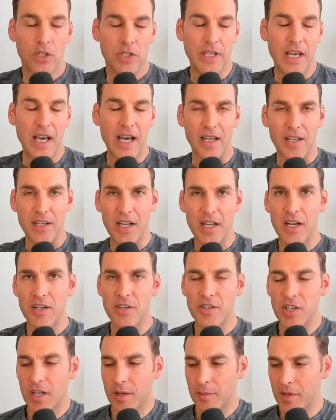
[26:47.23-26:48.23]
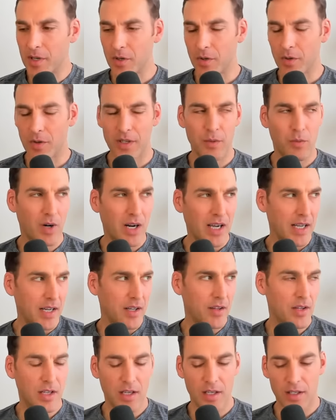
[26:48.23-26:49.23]
Yeah, non G M O, right.
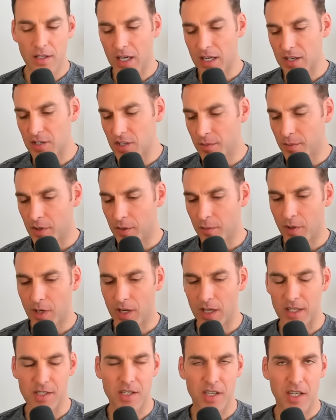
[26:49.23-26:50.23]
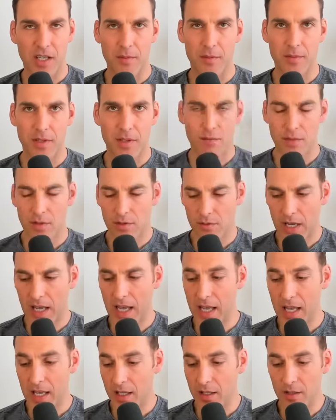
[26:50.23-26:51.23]
Non G M O products can,
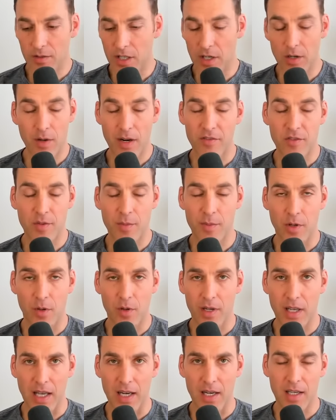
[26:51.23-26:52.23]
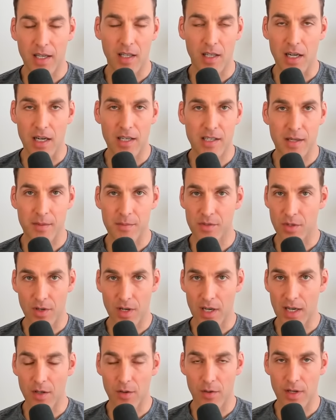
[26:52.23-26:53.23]
A, they don't have to be organic. A lot of times they're
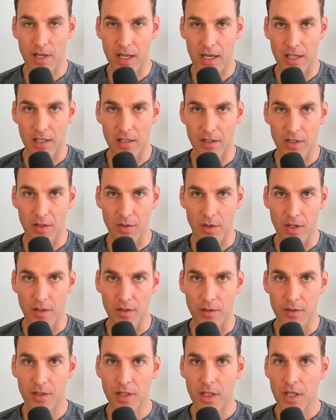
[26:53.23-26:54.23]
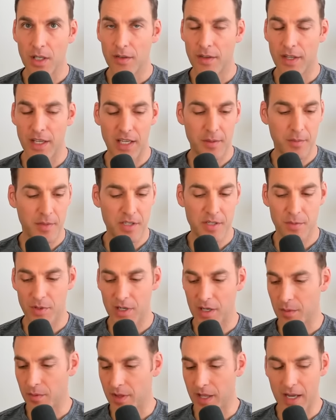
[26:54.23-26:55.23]
not organically grown. They can be
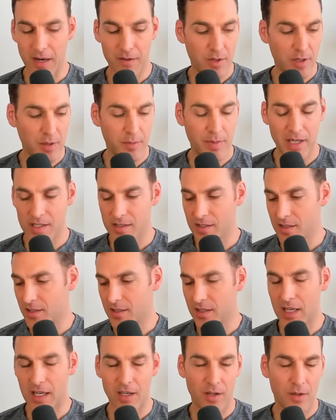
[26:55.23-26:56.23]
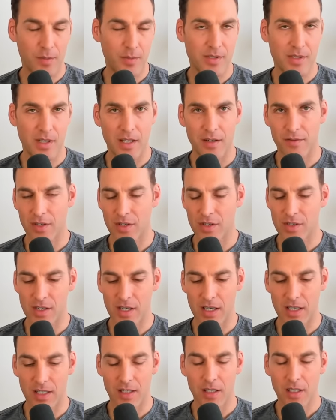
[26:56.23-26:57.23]
sprayed with every pesticide, herbicide,
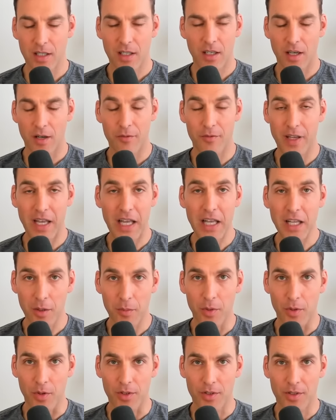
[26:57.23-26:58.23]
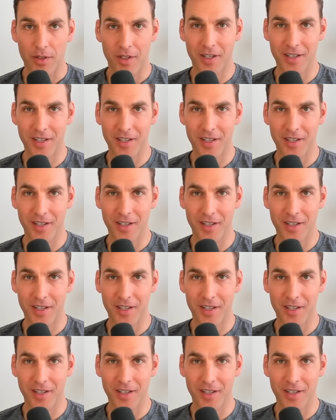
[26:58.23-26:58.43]
fungicide available,